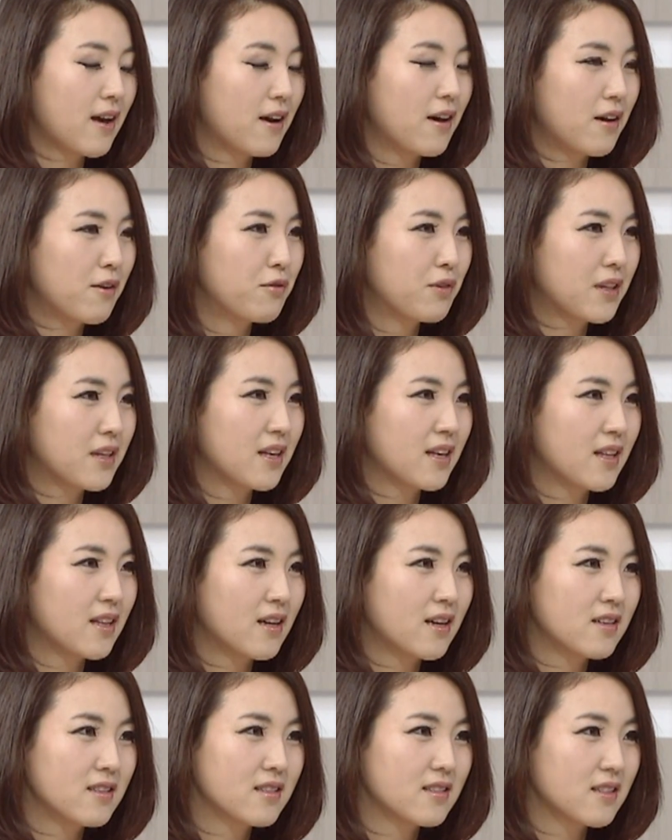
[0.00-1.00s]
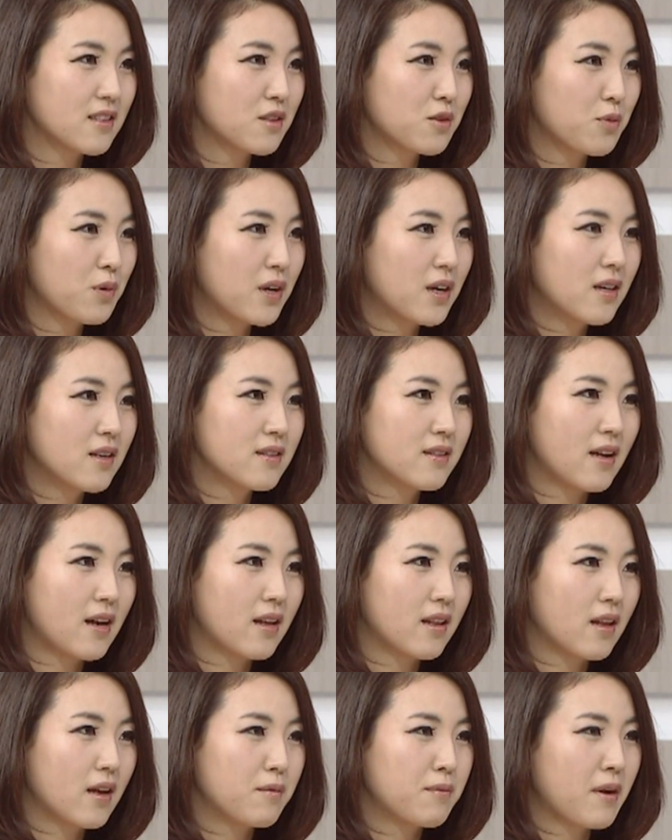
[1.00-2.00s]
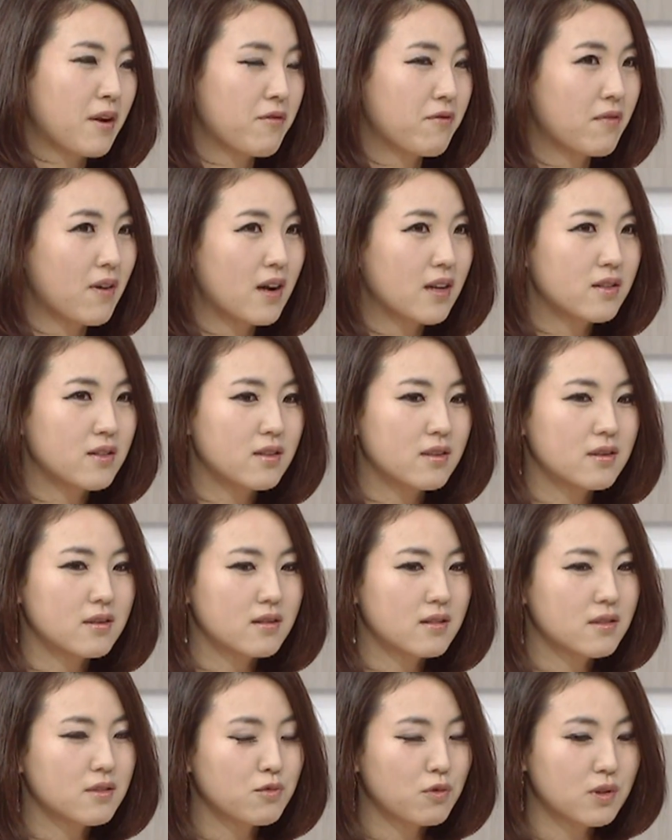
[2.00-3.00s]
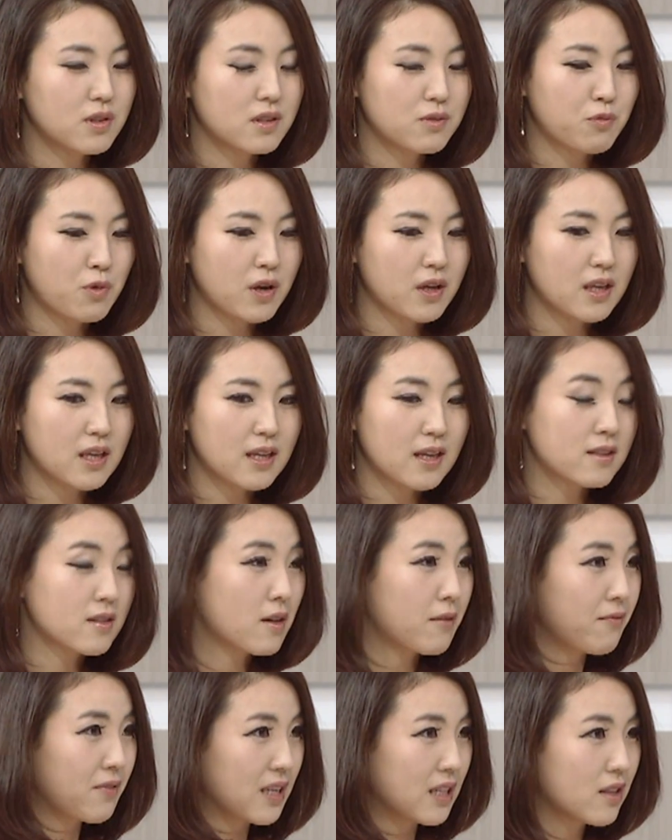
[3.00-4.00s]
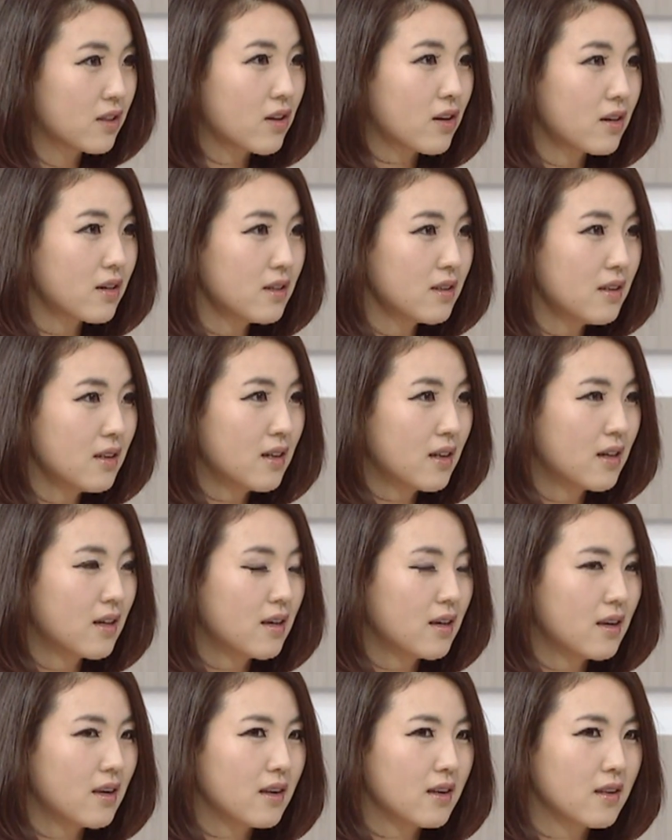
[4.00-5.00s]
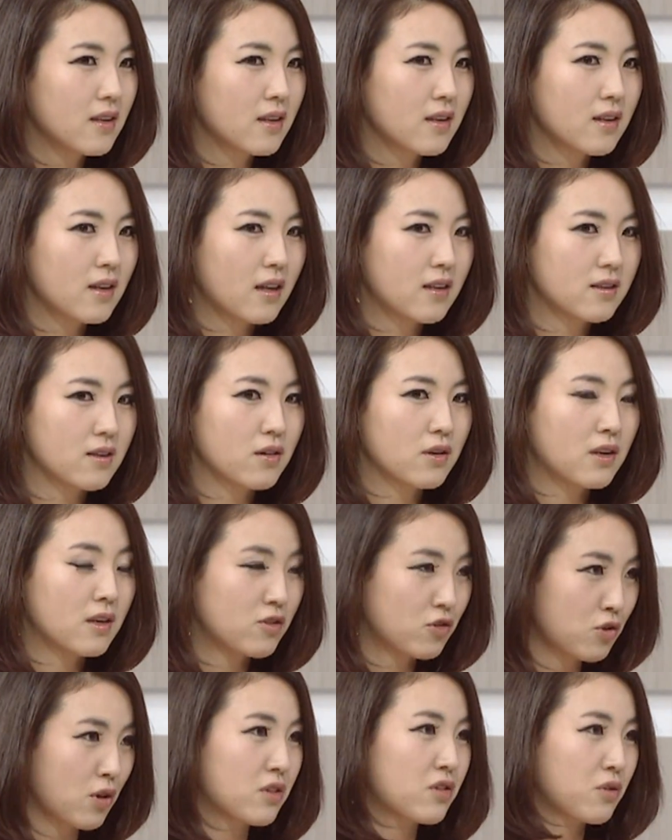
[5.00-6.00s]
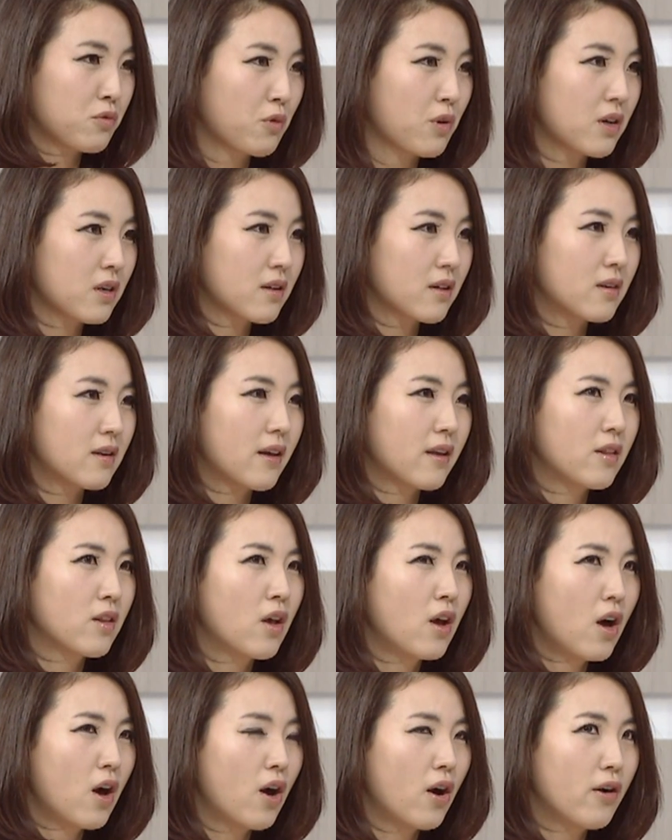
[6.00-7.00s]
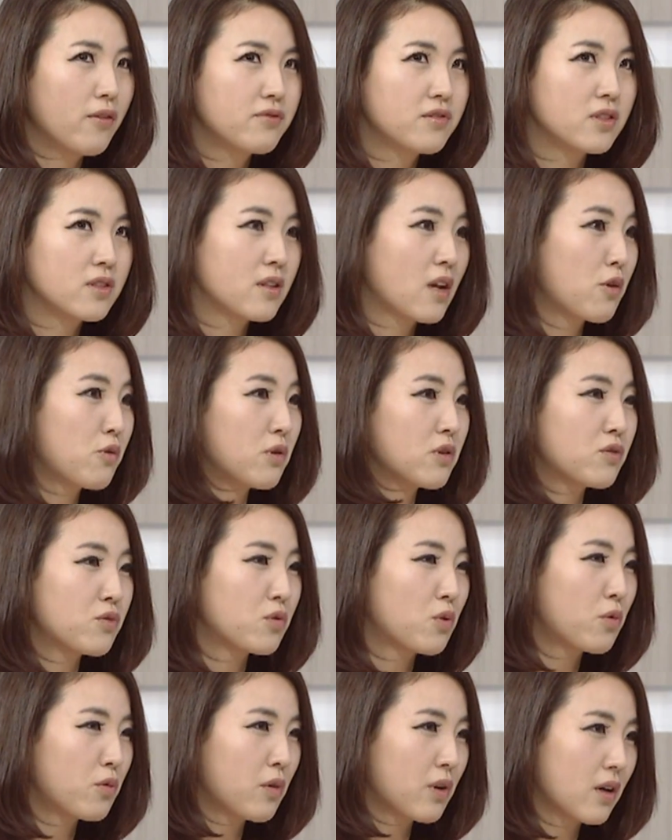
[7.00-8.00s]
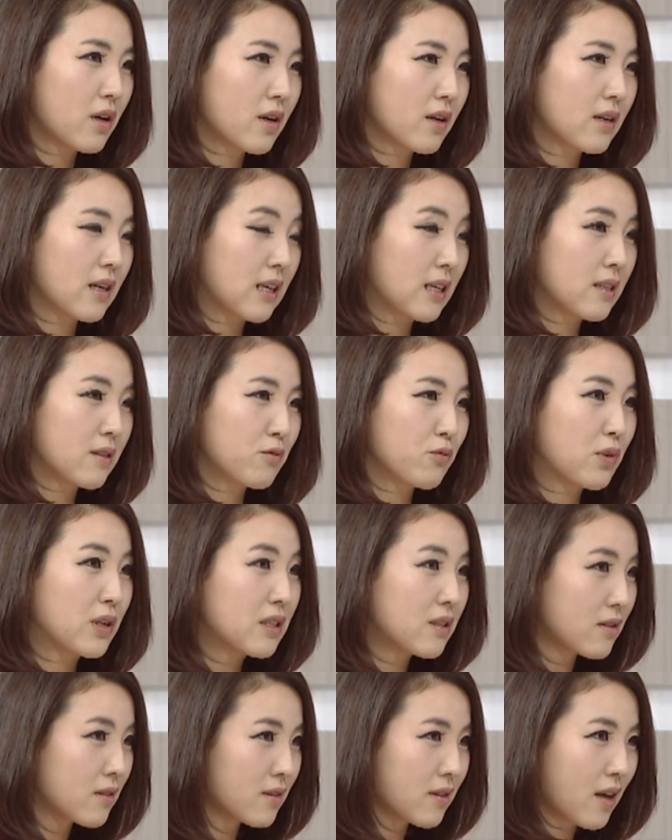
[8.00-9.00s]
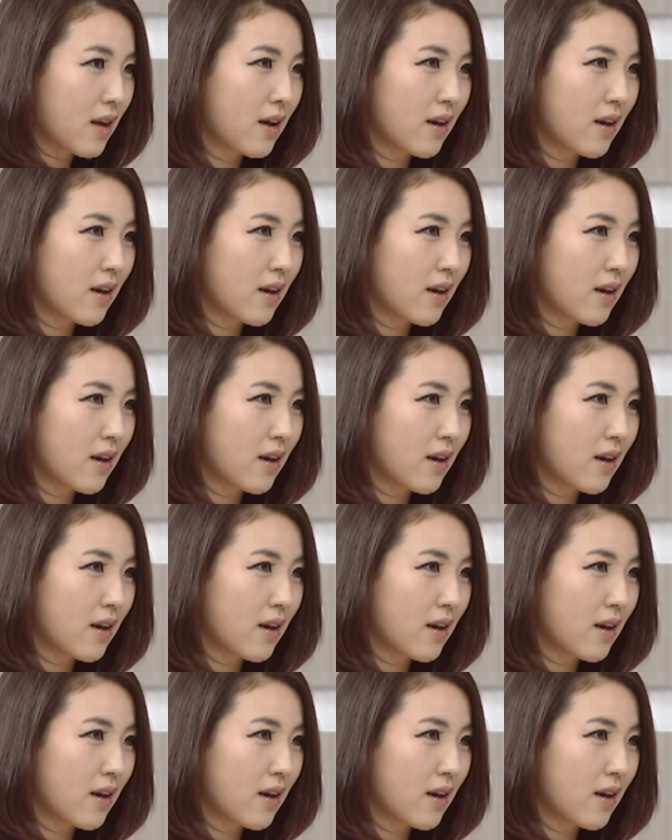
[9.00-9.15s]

Yeah, within us as well. That my father was working as a builder and as a construction worker, and often there was no work in winter